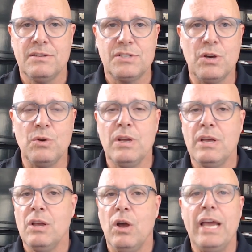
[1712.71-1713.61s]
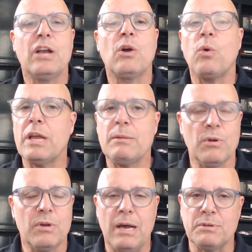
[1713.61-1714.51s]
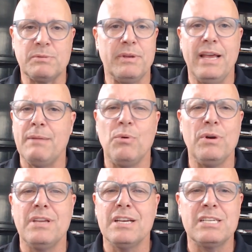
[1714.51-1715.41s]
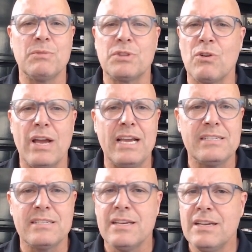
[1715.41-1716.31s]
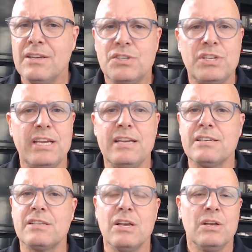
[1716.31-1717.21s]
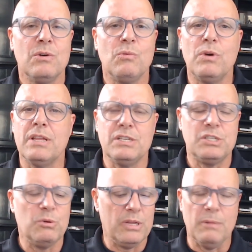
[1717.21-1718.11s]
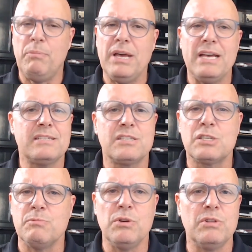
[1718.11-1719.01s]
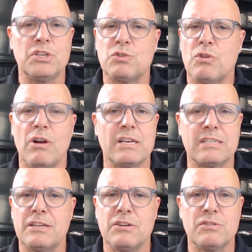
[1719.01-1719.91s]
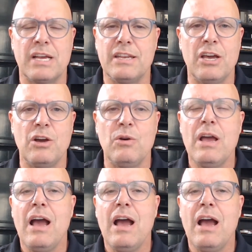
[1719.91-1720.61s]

So incredible accomplishment, and boy, does it with grace. She's one of the best, smoothest, strongest leaders I know.